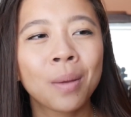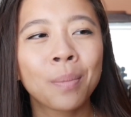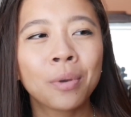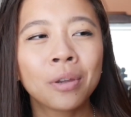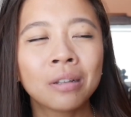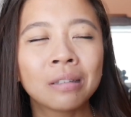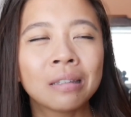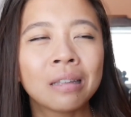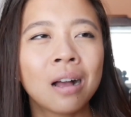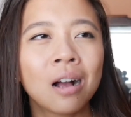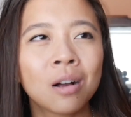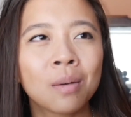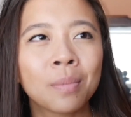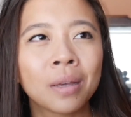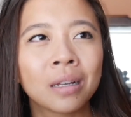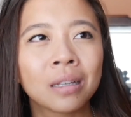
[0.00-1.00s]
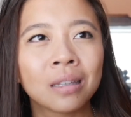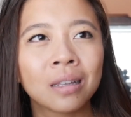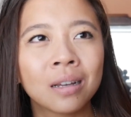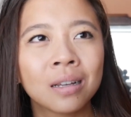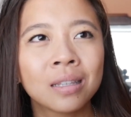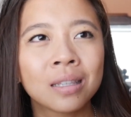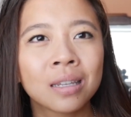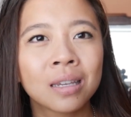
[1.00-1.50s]
I put a lock on my
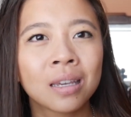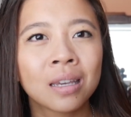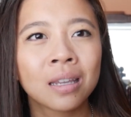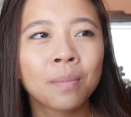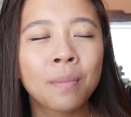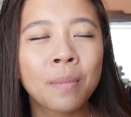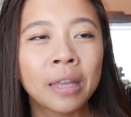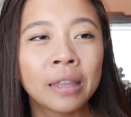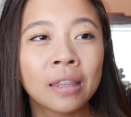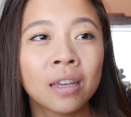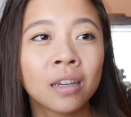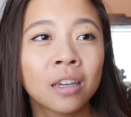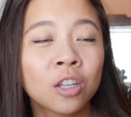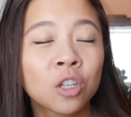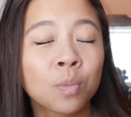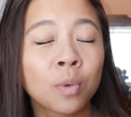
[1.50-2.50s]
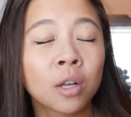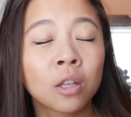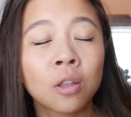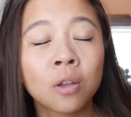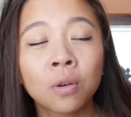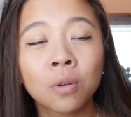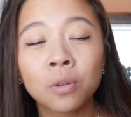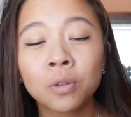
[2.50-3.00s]
closet, my luggage, my
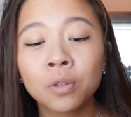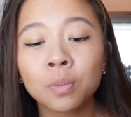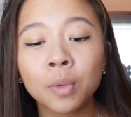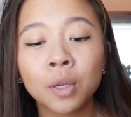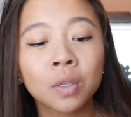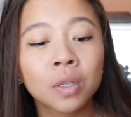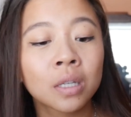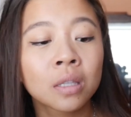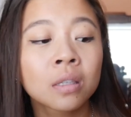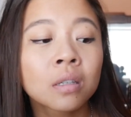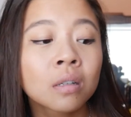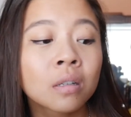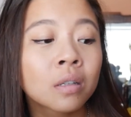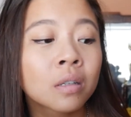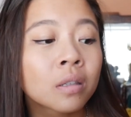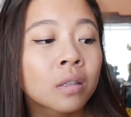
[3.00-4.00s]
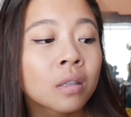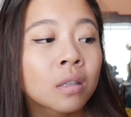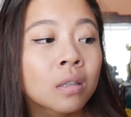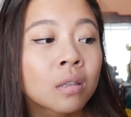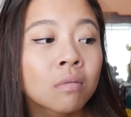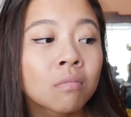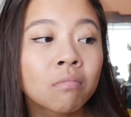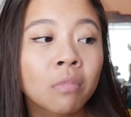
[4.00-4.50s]
clothes, my
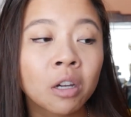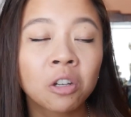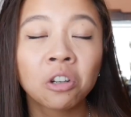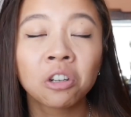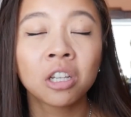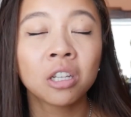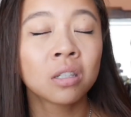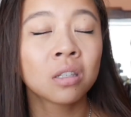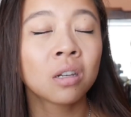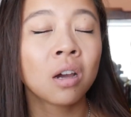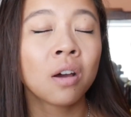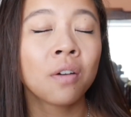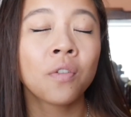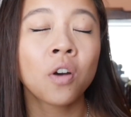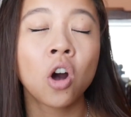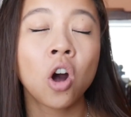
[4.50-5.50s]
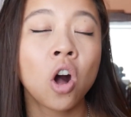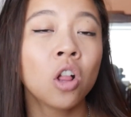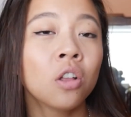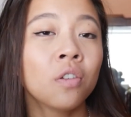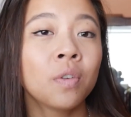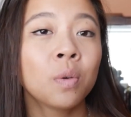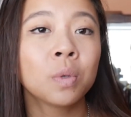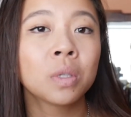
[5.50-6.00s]
utensils, my cooking stuff.
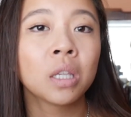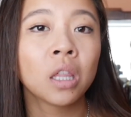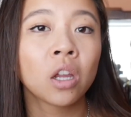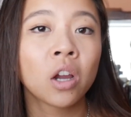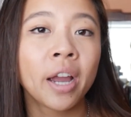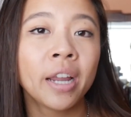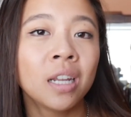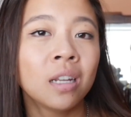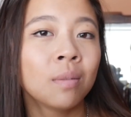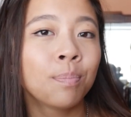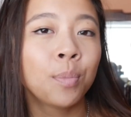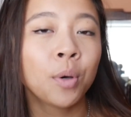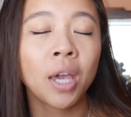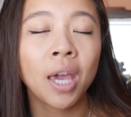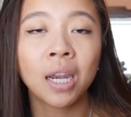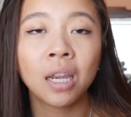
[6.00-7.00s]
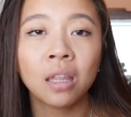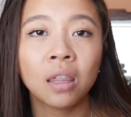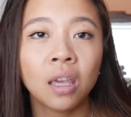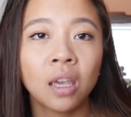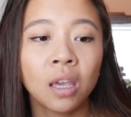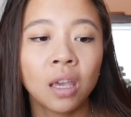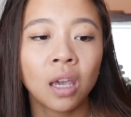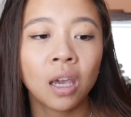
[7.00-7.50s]
All of it was in there. I didn't put
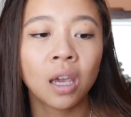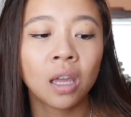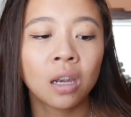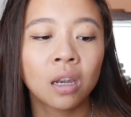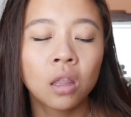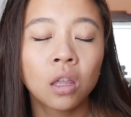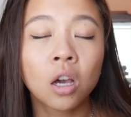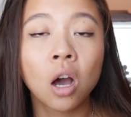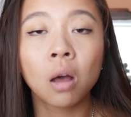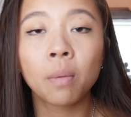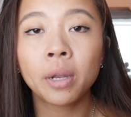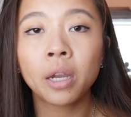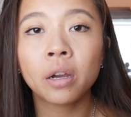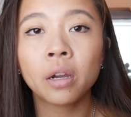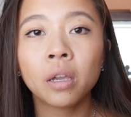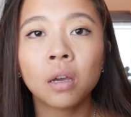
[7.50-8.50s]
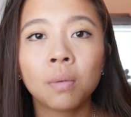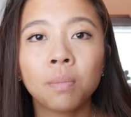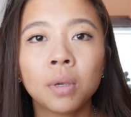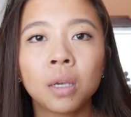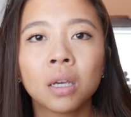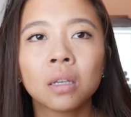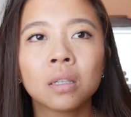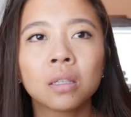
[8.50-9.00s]
anything in the common area
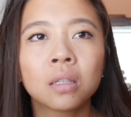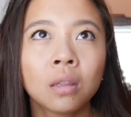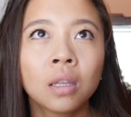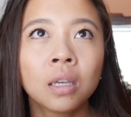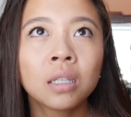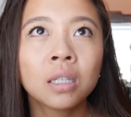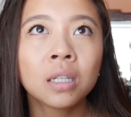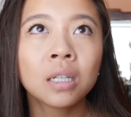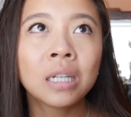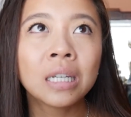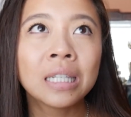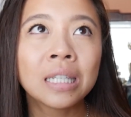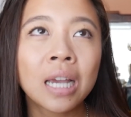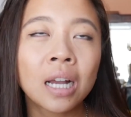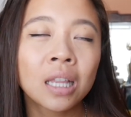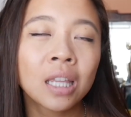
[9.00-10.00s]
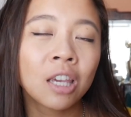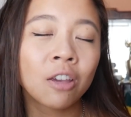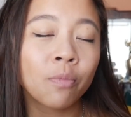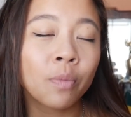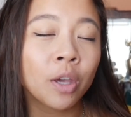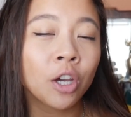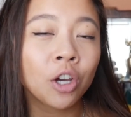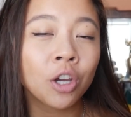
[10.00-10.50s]
because they didn't exactly
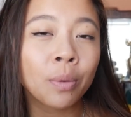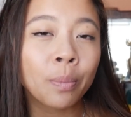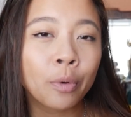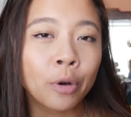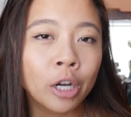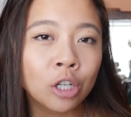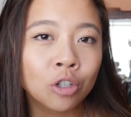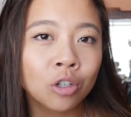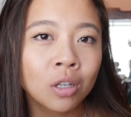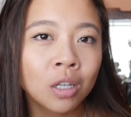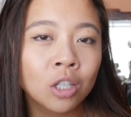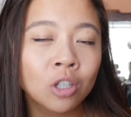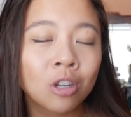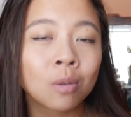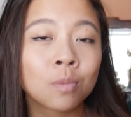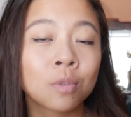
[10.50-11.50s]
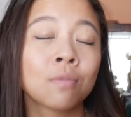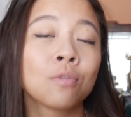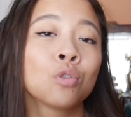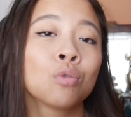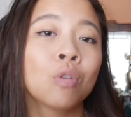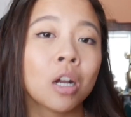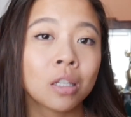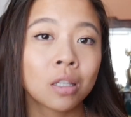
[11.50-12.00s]
give me a good impression in terms of
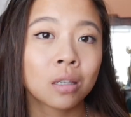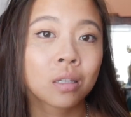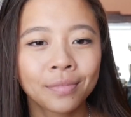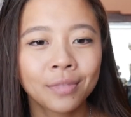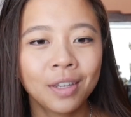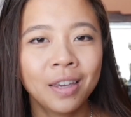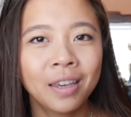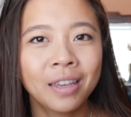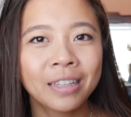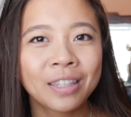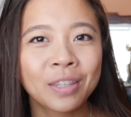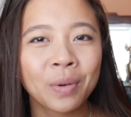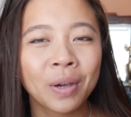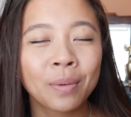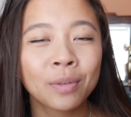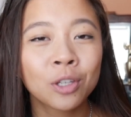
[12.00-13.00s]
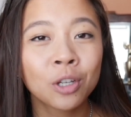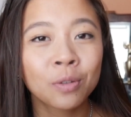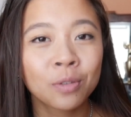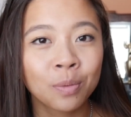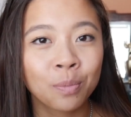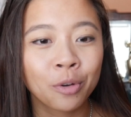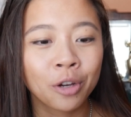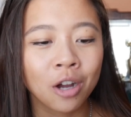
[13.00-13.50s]
trust. So I took
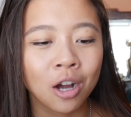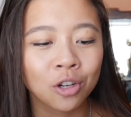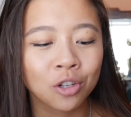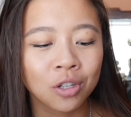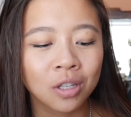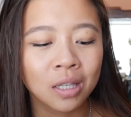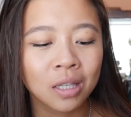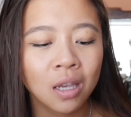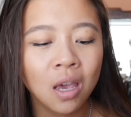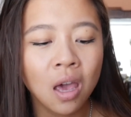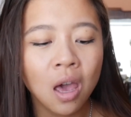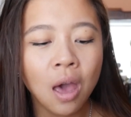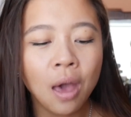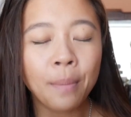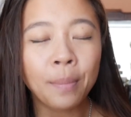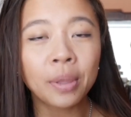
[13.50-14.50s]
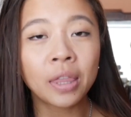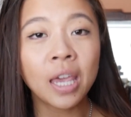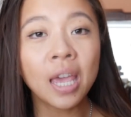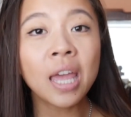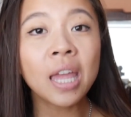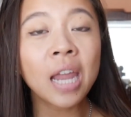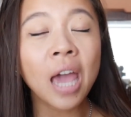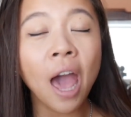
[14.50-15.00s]
some precautions. But
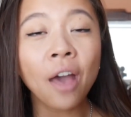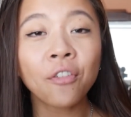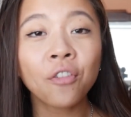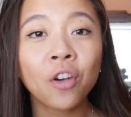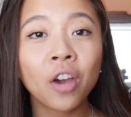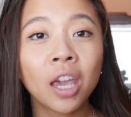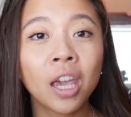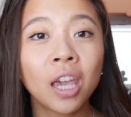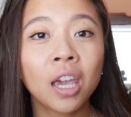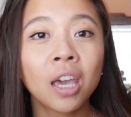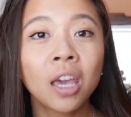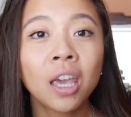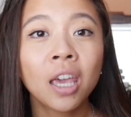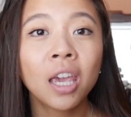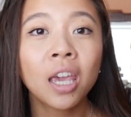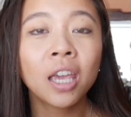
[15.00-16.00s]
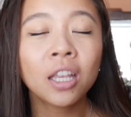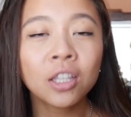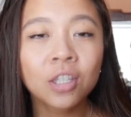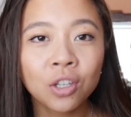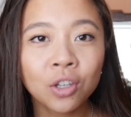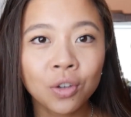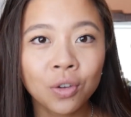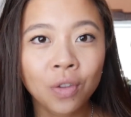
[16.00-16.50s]
then halfway
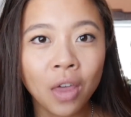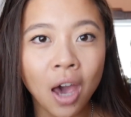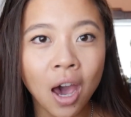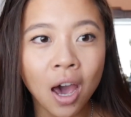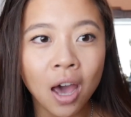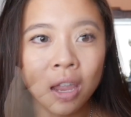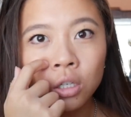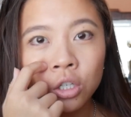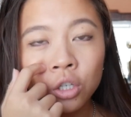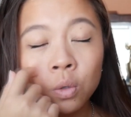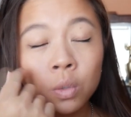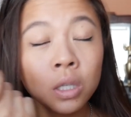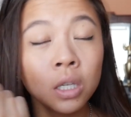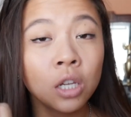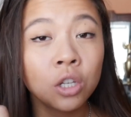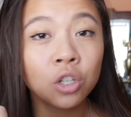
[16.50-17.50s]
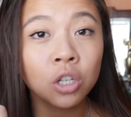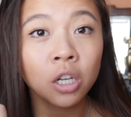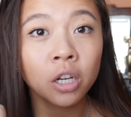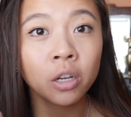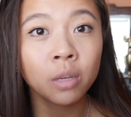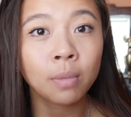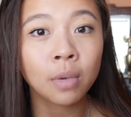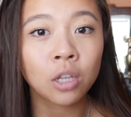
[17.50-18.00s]
into that, she was an
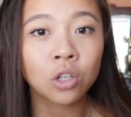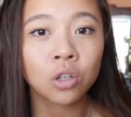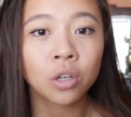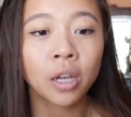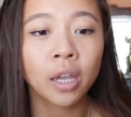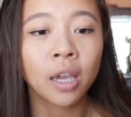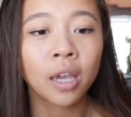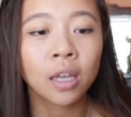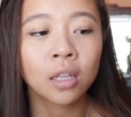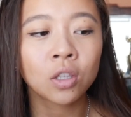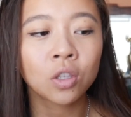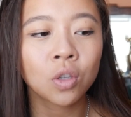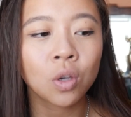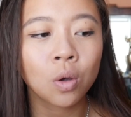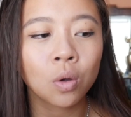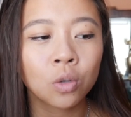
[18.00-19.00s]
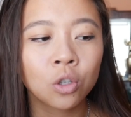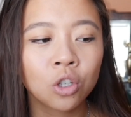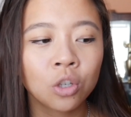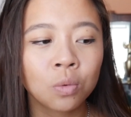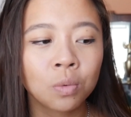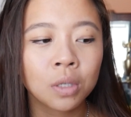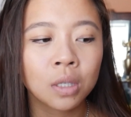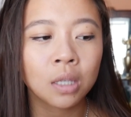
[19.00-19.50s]
engineering major, and so
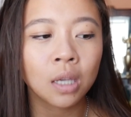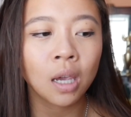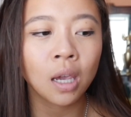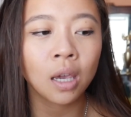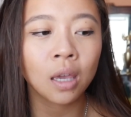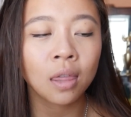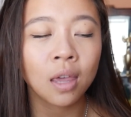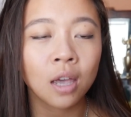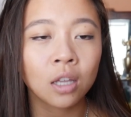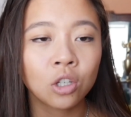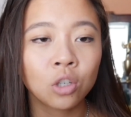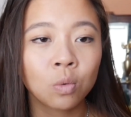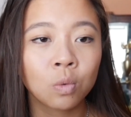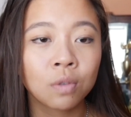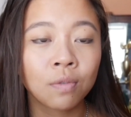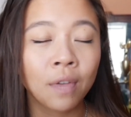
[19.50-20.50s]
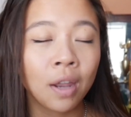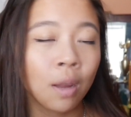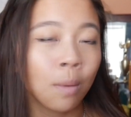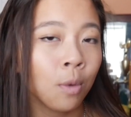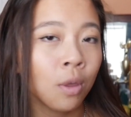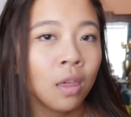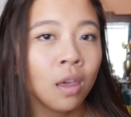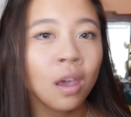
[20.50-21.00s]
she was saying that she was fed
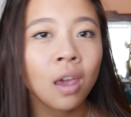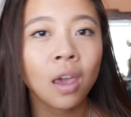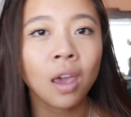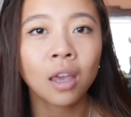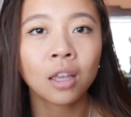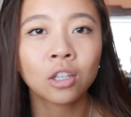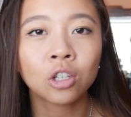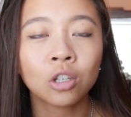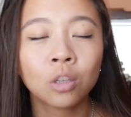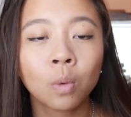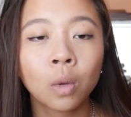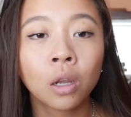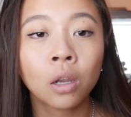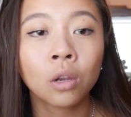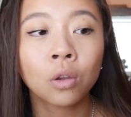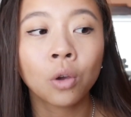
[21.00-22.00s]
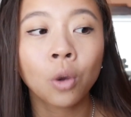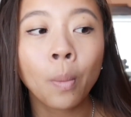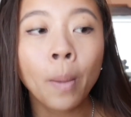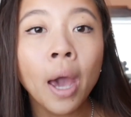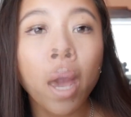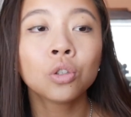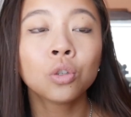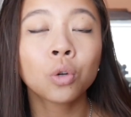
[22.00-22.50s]
up with it and she wanted to go
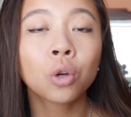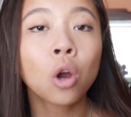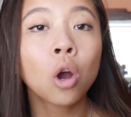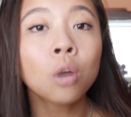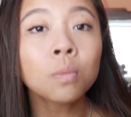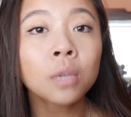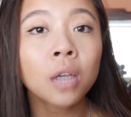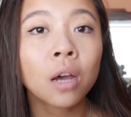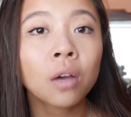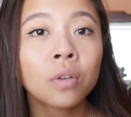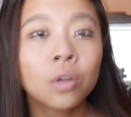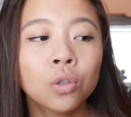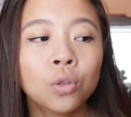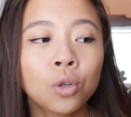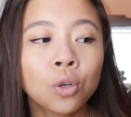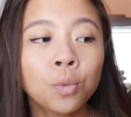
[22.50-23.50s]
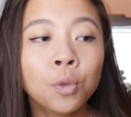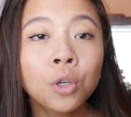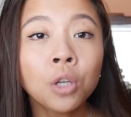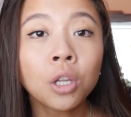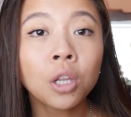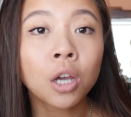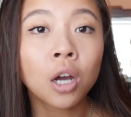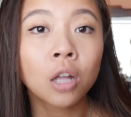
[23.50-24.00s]
back to her hometown to
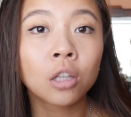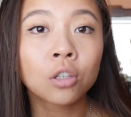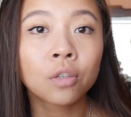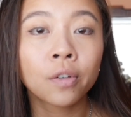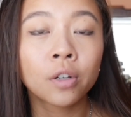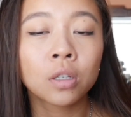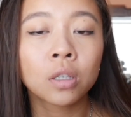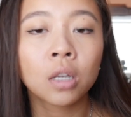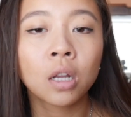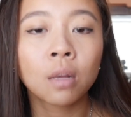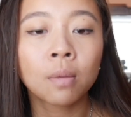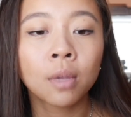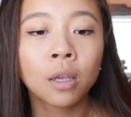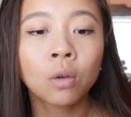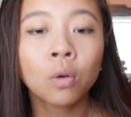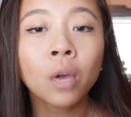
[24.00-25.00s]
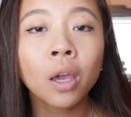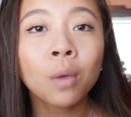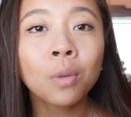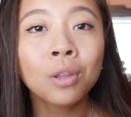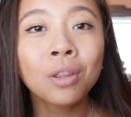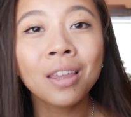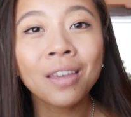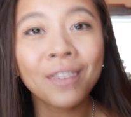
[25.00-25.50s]
community college first. And I'm like, okay,
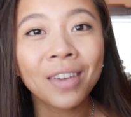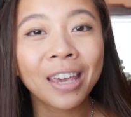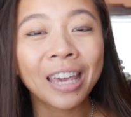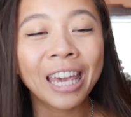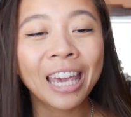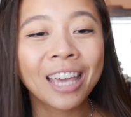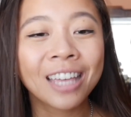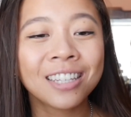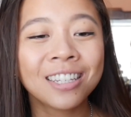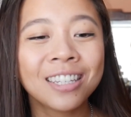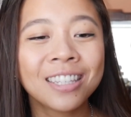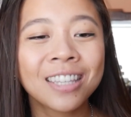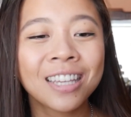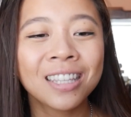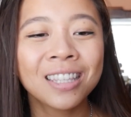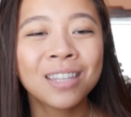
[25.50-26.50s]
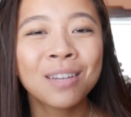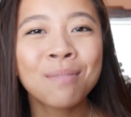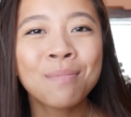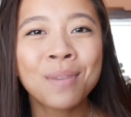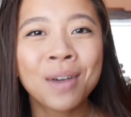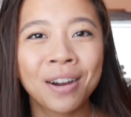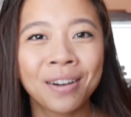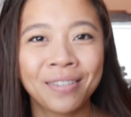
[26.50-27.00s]
when you leaving? And she said
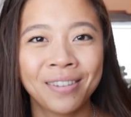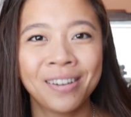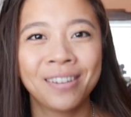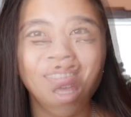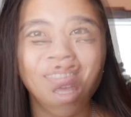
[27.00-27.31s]
tomorrow.